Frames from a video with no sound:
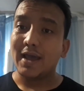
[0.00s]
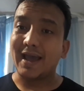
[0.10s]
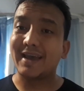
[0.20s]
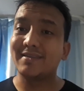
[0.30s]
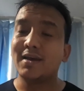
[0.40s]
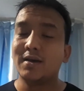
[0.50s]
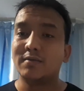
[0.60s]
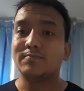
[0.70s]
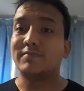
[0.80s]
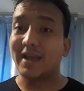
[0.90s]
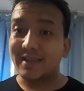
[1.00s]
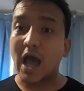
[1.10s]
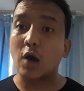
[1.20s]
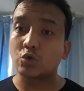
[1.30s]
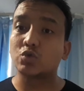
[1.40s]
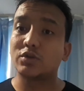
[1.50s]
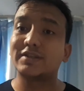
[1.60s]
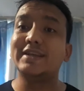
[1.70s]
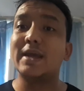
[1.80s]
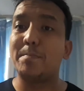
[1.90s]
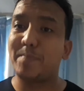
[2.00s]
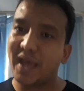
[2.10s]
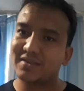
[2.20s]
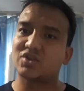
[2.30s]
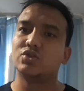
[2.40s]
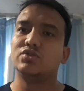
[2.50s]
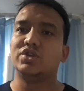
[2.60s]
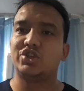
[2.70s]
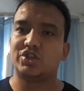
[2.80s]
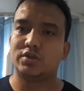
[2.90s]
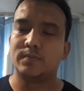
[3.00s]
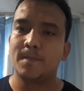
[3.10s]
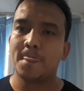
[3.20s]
and that house was in a bad condition.